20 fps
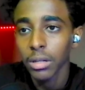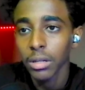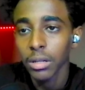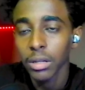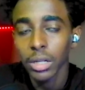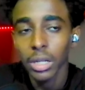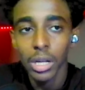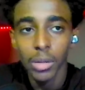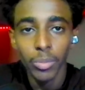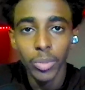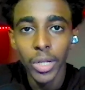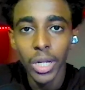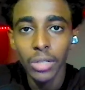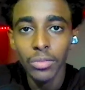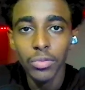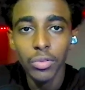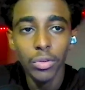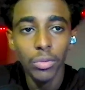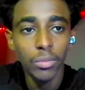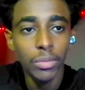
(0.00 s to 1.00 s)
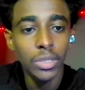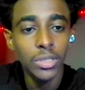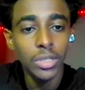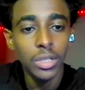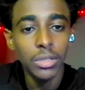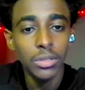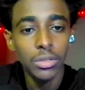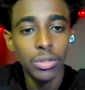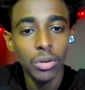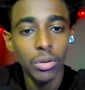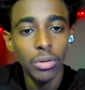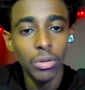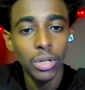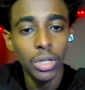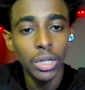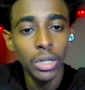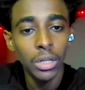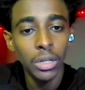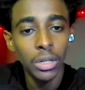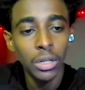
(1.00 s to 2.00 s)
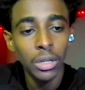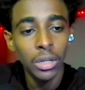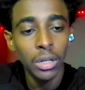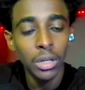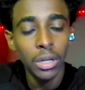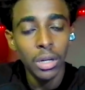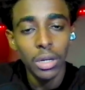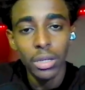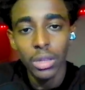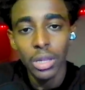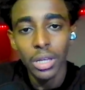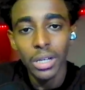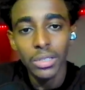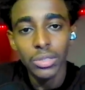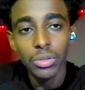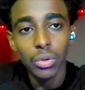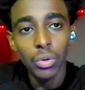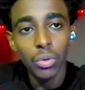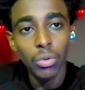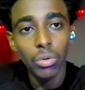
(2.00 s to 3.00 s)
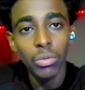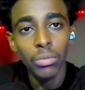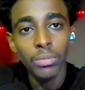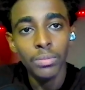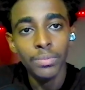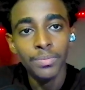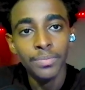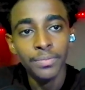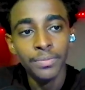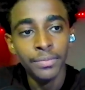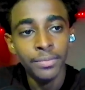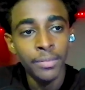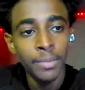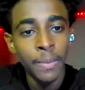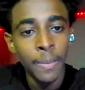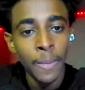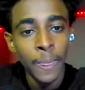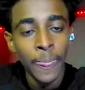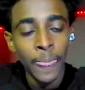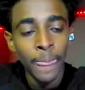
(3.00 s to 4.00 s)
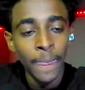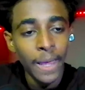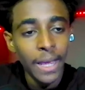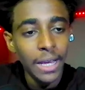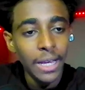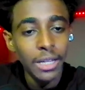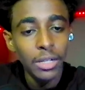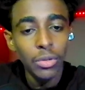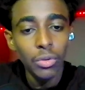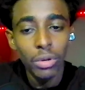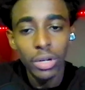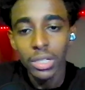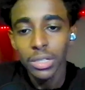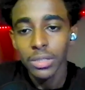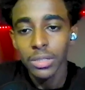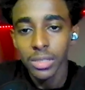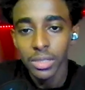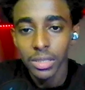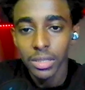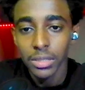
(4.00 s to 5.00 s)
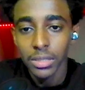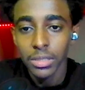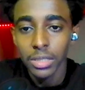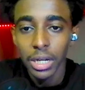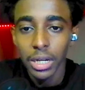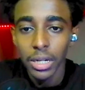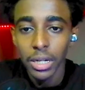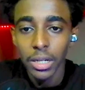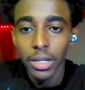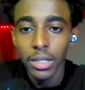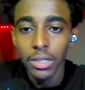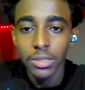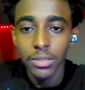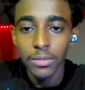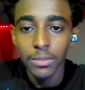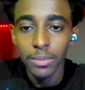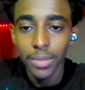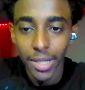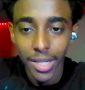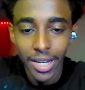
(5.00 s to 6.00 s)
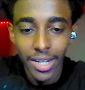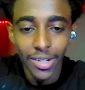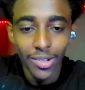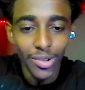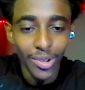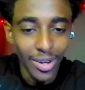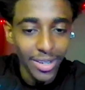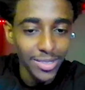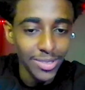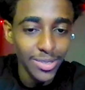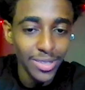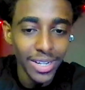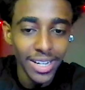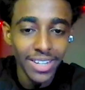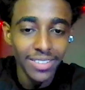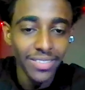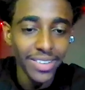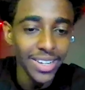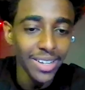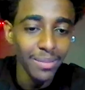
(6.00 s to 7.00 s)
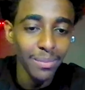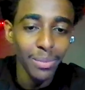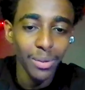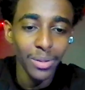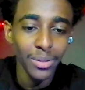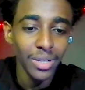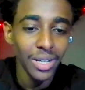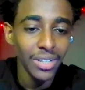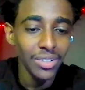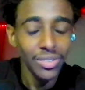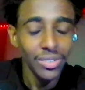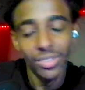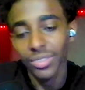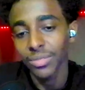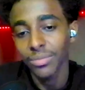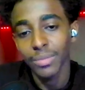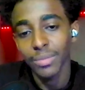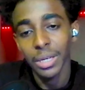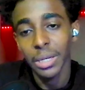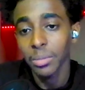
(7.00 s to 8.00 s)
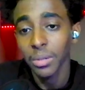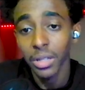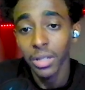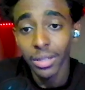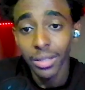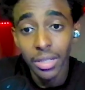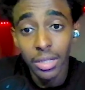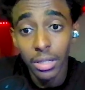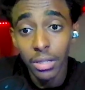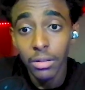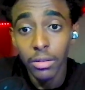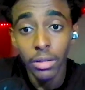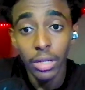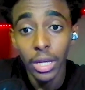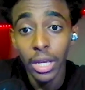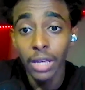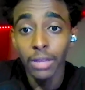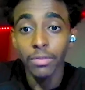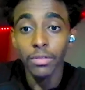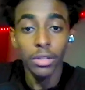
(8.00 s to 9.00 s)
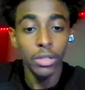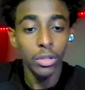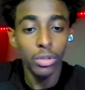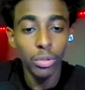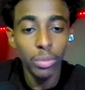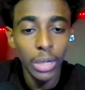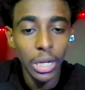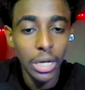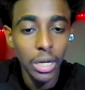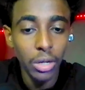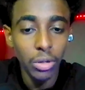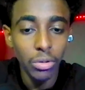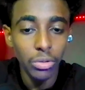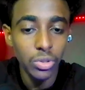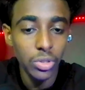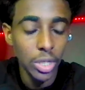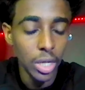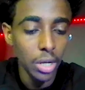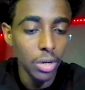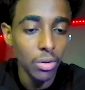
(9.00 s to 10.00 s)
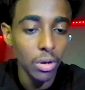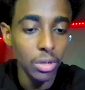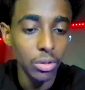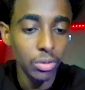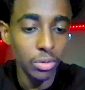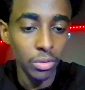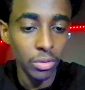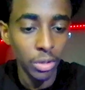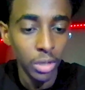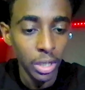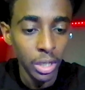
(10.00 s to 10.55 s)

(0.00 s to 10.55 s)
and a platform must at Solohona. That's cool. Anyways, Zari and Zimbi in or Asulaivig about, I don't know, maybe. YouTube like Lakochala, I don't know.